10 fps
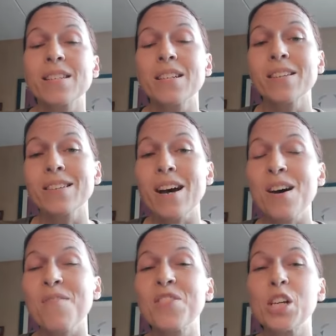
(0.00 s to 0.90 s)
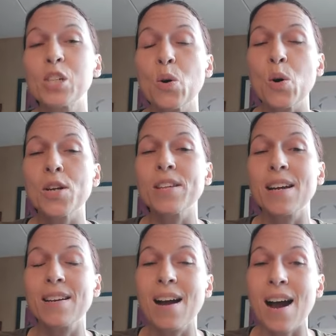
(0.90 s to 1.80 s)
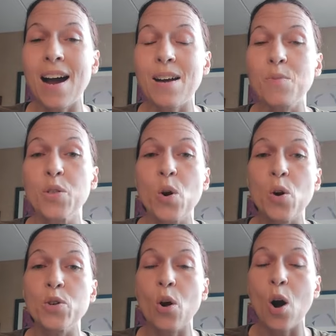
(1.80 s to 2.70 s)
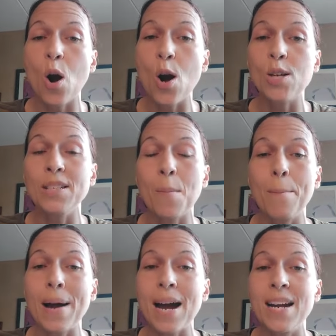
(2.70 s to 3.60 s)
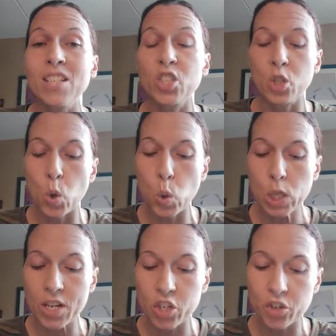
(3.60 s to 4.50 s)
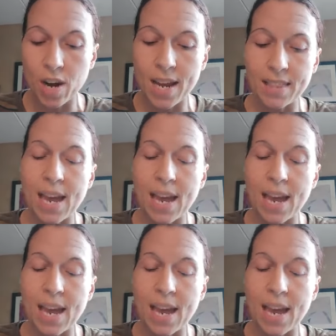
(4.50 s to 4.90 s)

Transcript: to love the Lord thy God with all your heart, mind, soul, and strength.